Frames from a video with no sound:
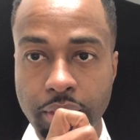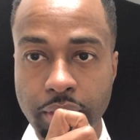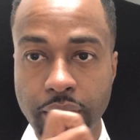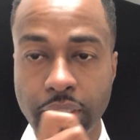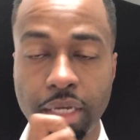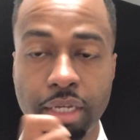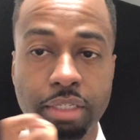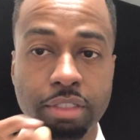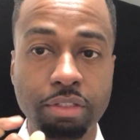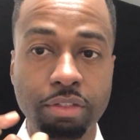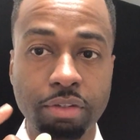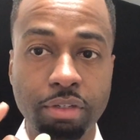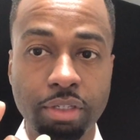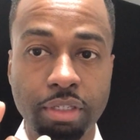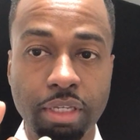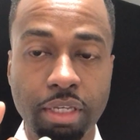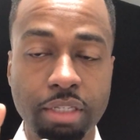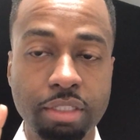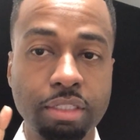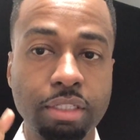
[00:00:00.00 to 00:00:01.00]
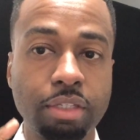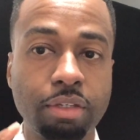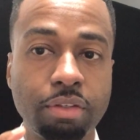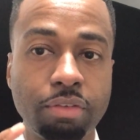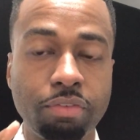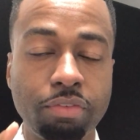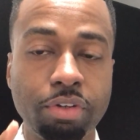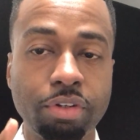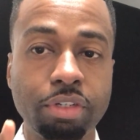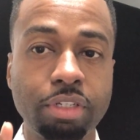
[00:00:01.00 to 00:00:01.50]
That is a
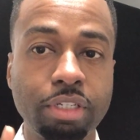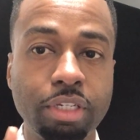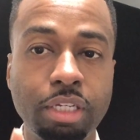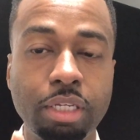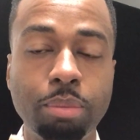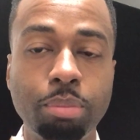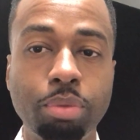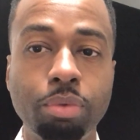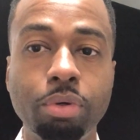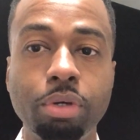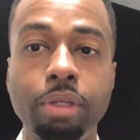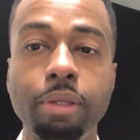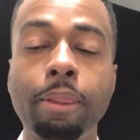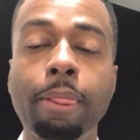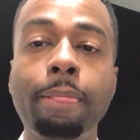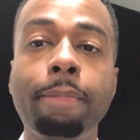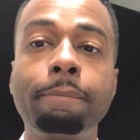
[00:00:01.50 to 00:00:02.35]
very key point.